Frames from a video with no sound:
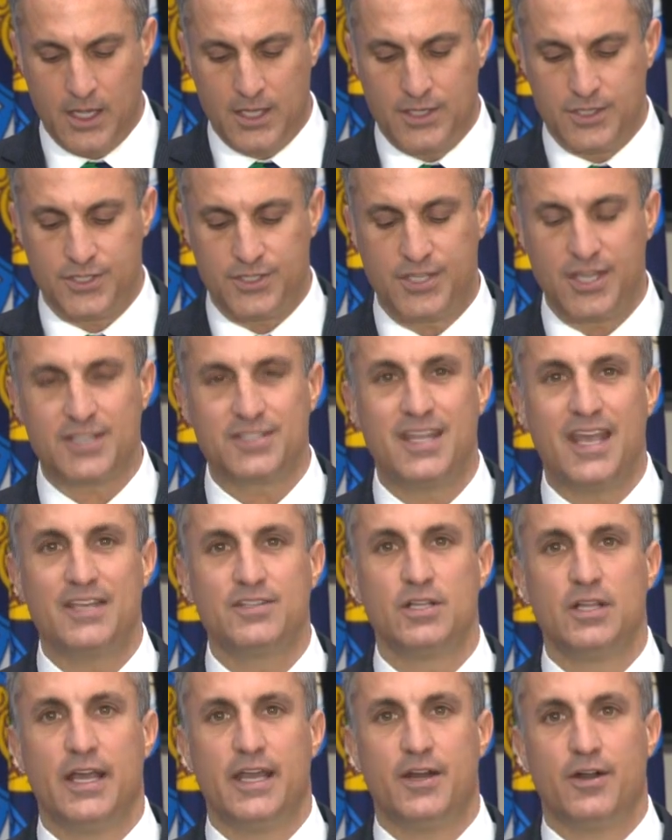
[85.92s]
Six
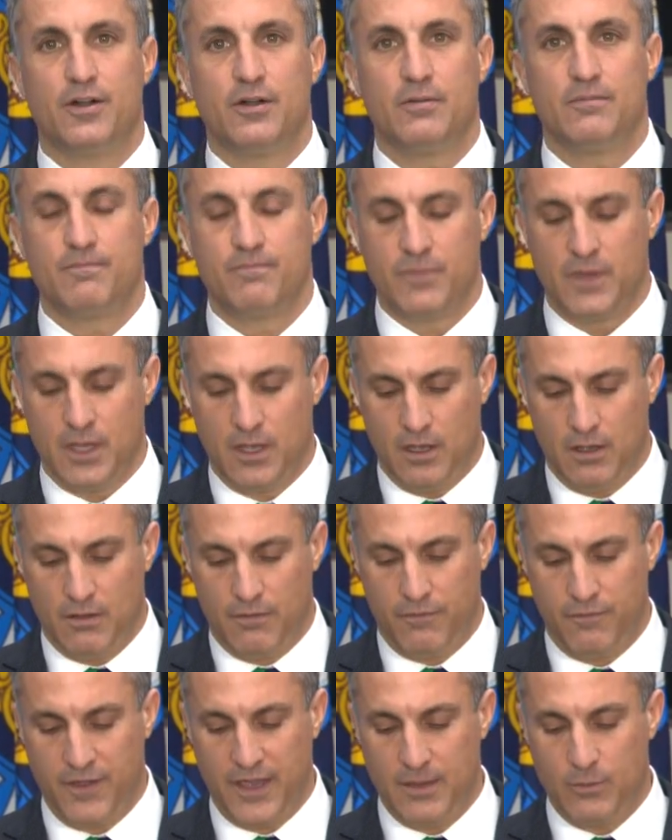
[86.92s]
days later,
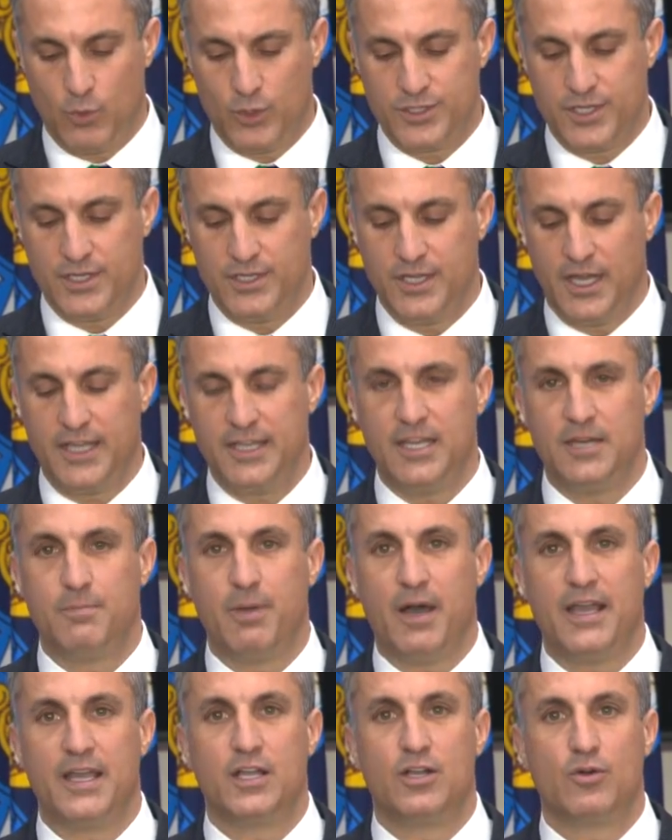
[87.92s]
Pham was indicted
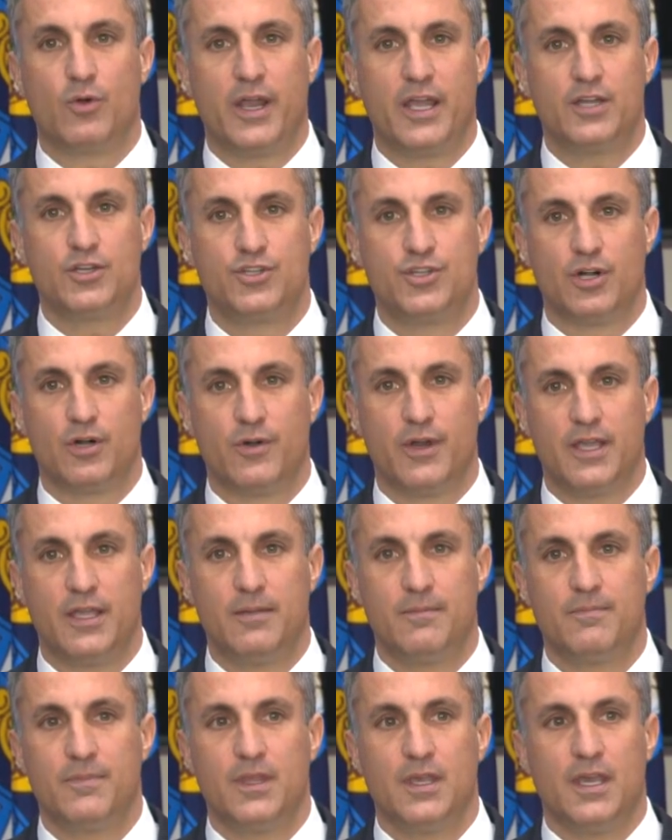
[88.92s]
by a grand
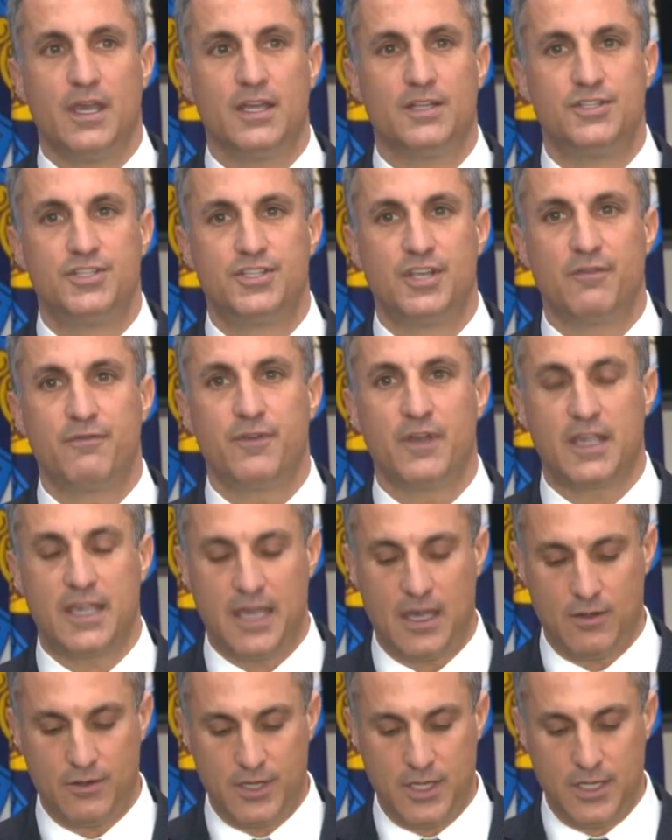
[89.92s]
jury in Suffolk
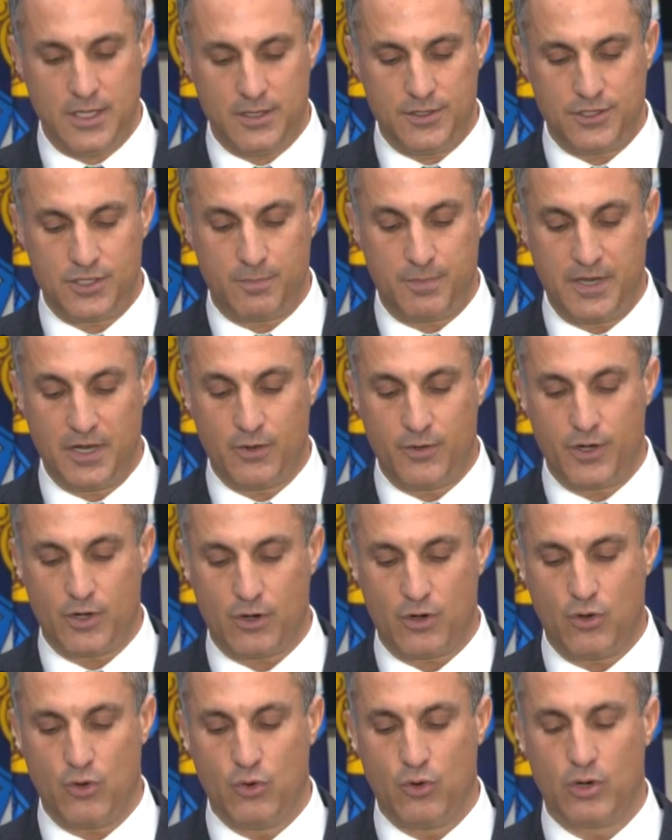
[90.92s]
County Superior
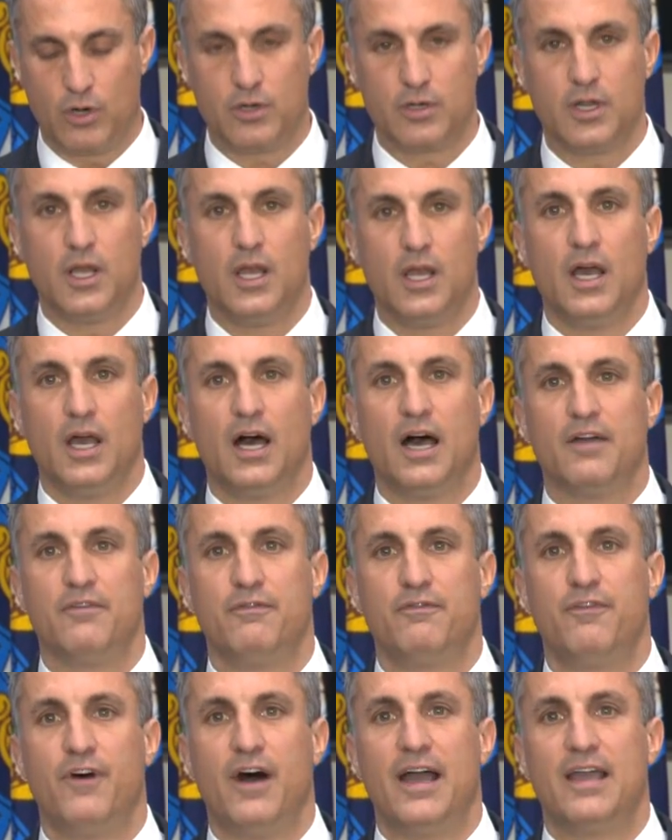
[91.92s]
Court on
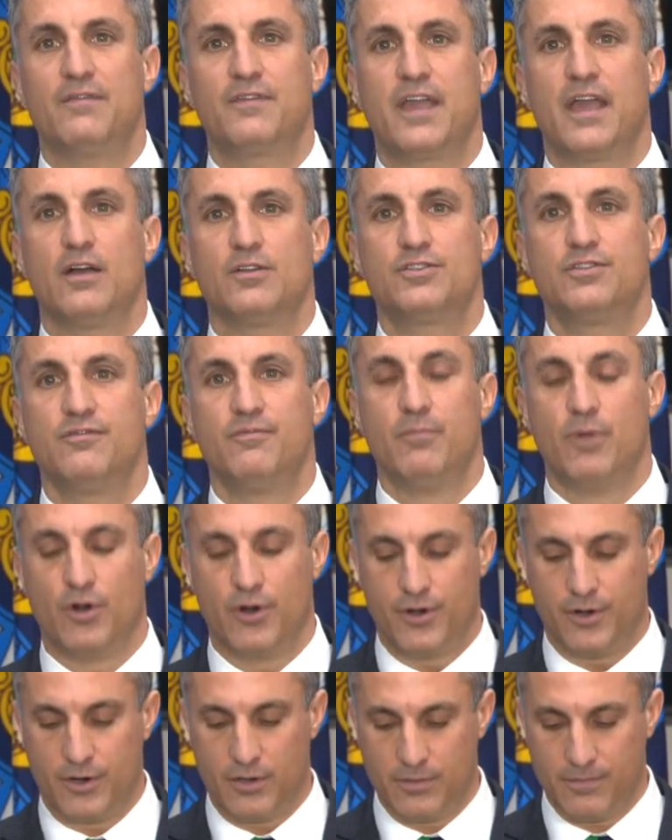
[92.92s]
five counts of
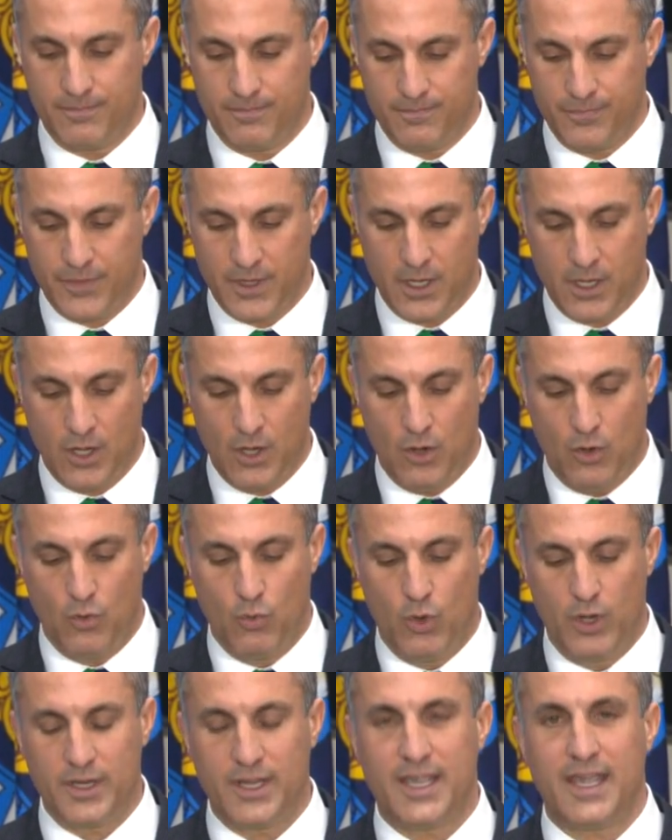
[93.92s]
murder,
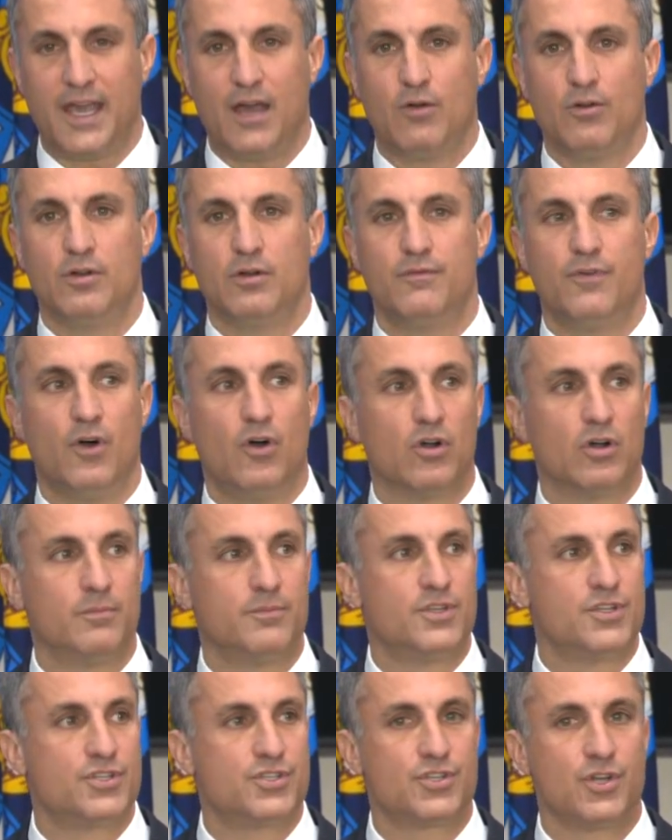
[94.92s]
one count of
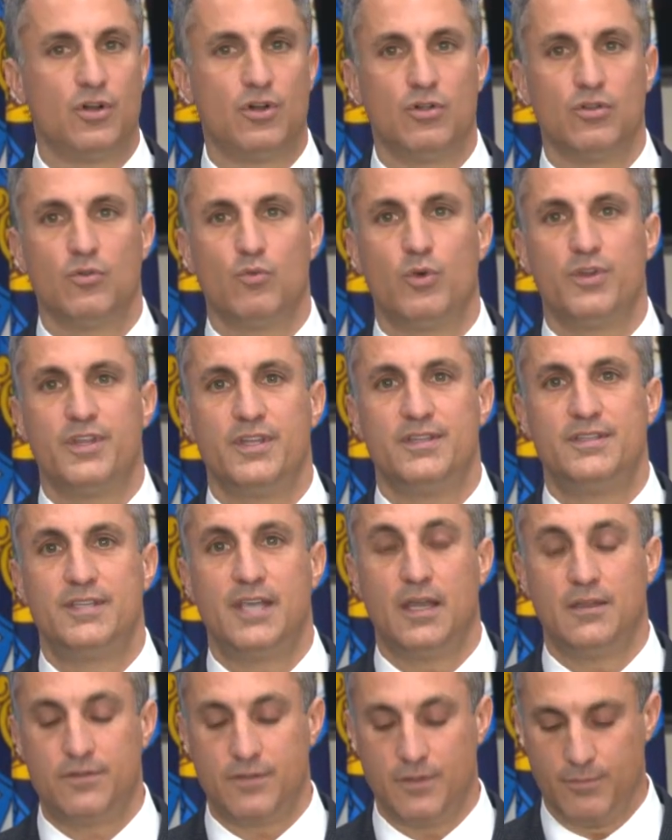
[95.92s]
armed assault with
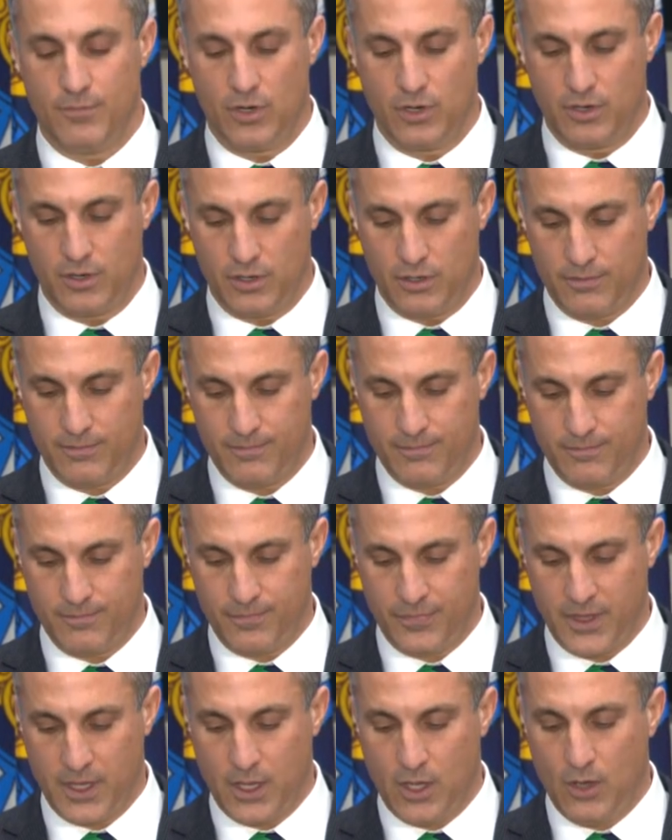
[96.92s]
intent to murder,
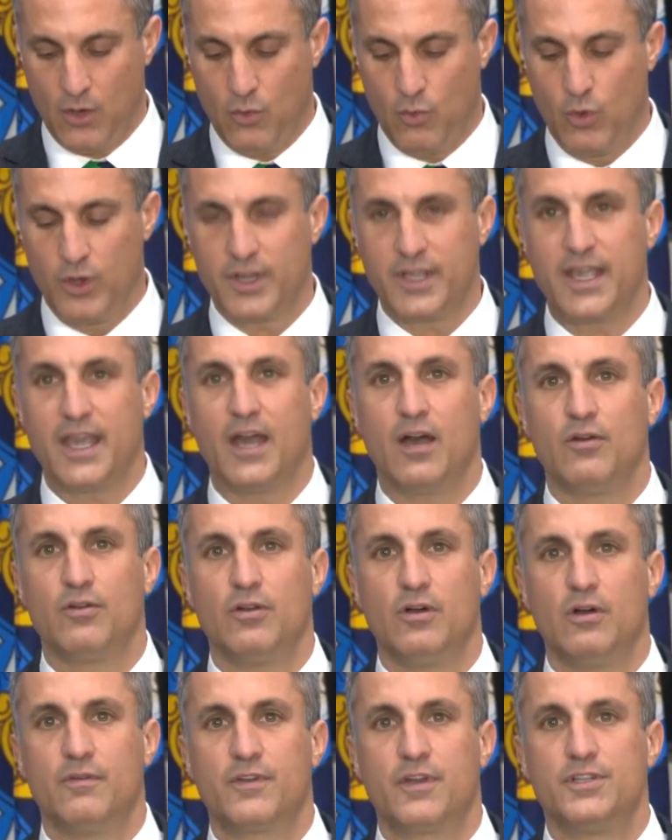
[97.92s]
one
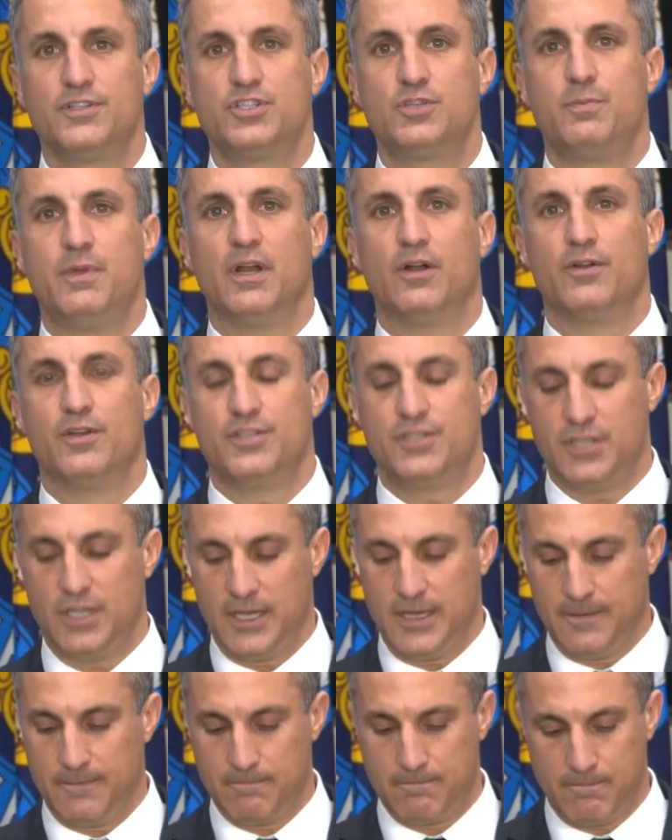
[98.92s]
count of
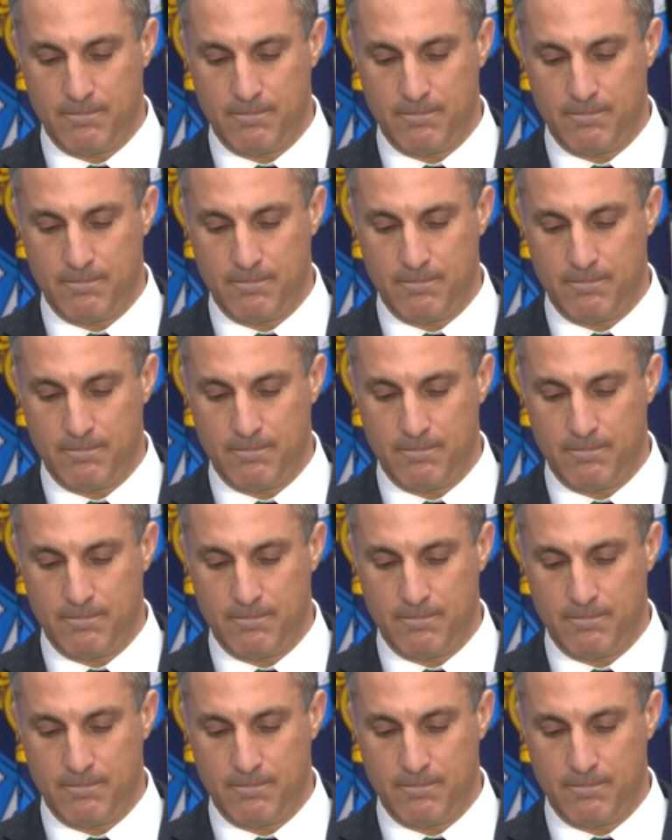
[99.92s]
conspiracy,